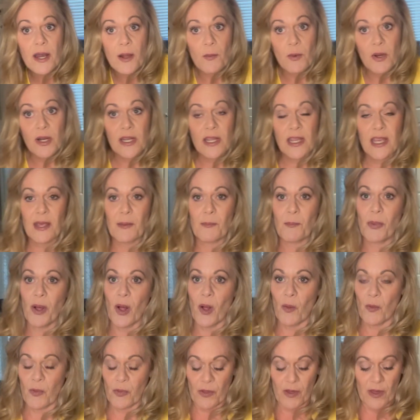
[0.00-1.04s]
I wouldn't keep
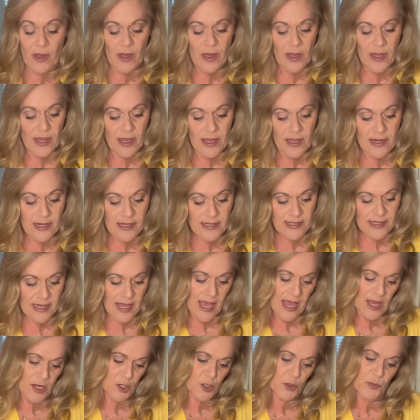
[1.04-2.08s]
both. It is
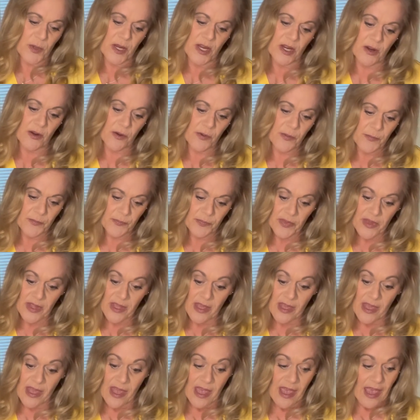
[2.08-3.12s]
cashmere,
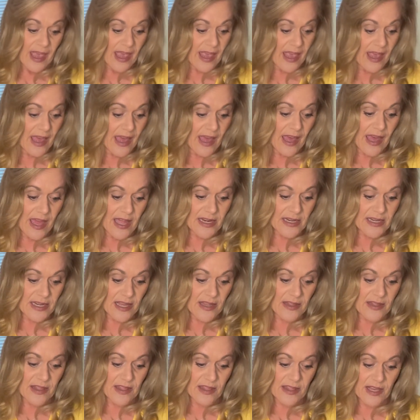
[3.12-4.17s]
and
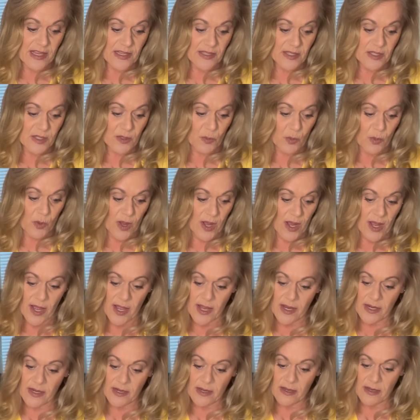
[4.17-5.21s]
this
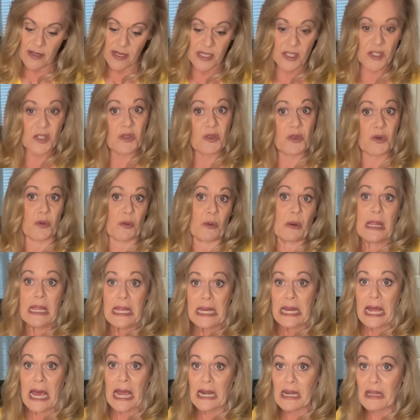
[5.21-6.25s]
one is three
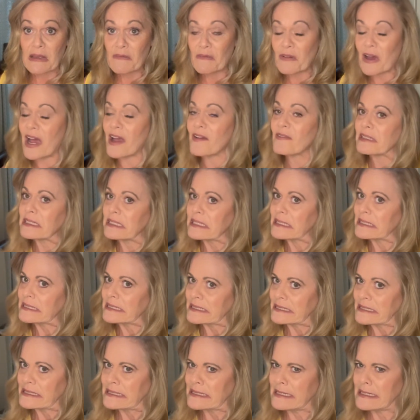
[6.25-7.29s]
ninety-five.
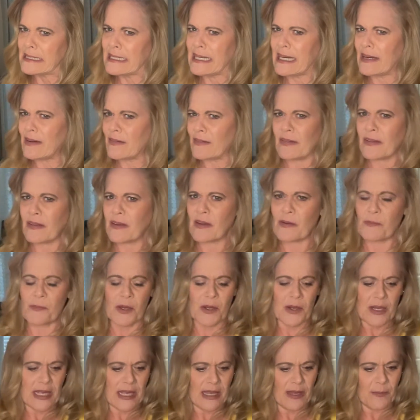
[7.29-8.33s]
I don't think I'm
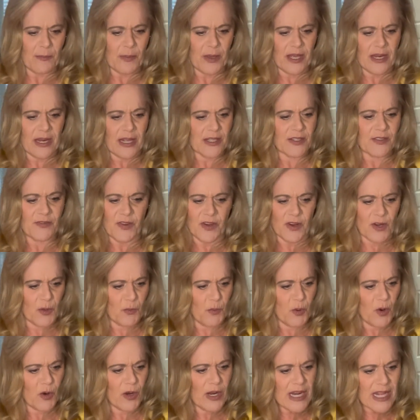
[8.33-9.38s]
going to keep it. It's very
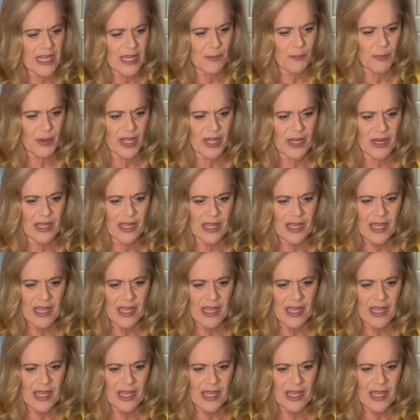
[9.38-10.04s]
pretty, but